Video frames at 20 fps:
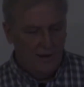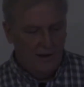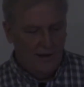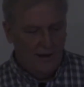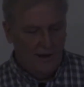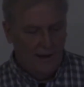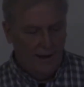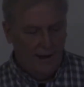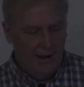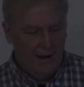
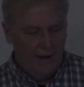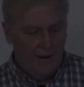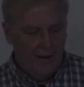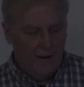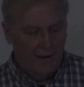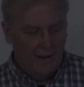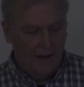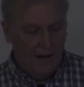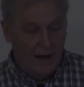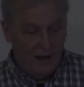
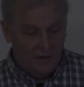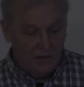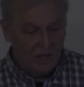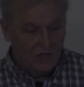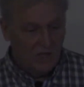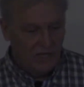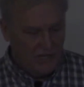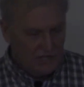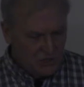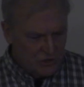and on the
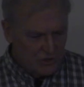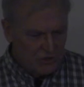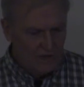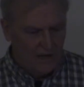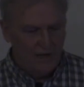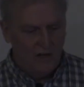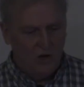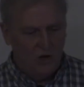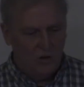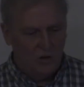glacier, and
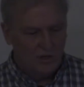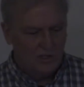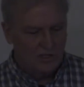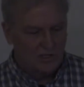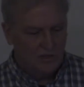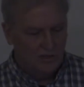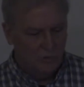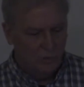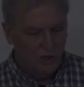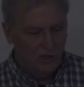I
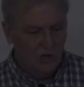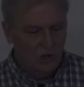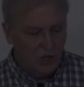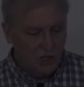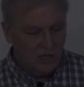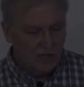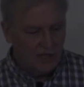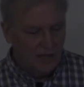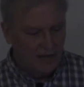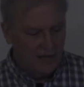noticed what
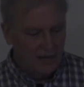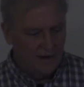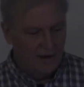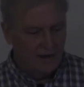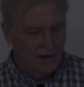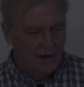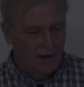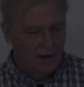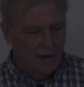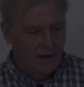looked like
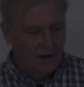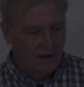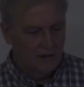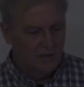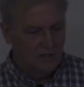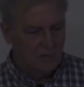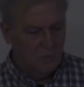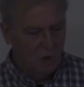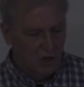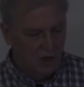a
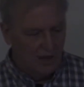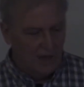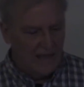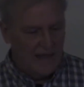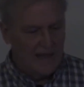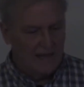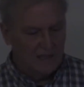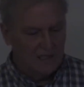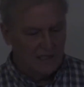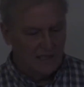small
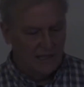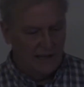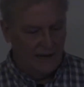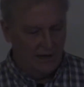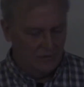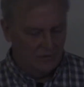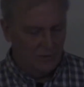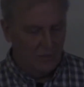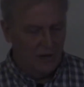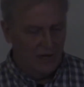
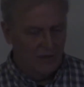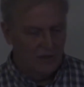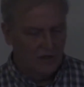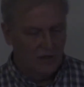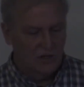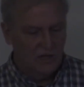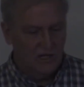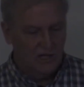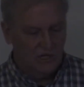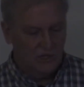landslide from on the
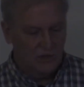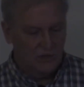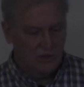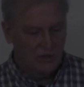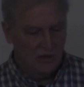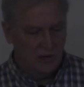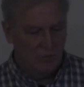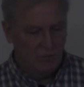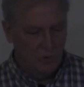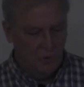glacier,
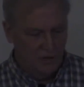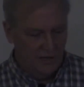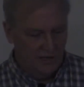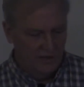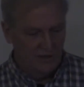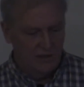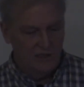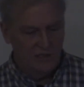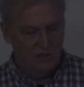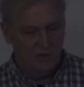and I'm pointing
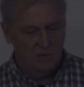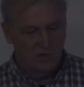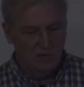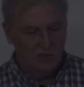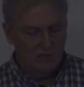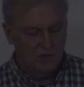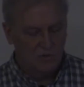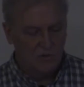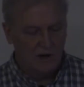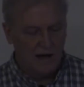at
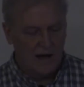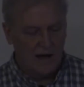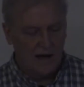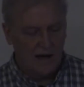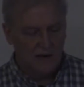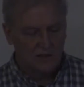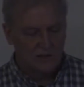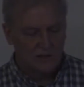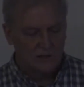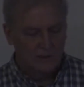these
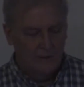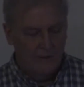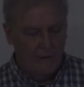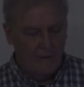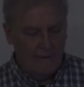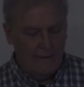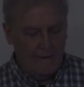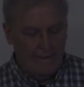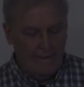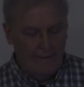rocks.
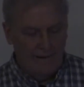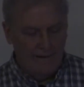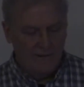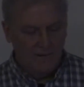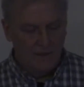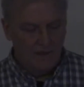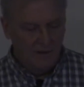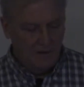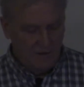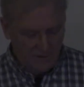And at the end of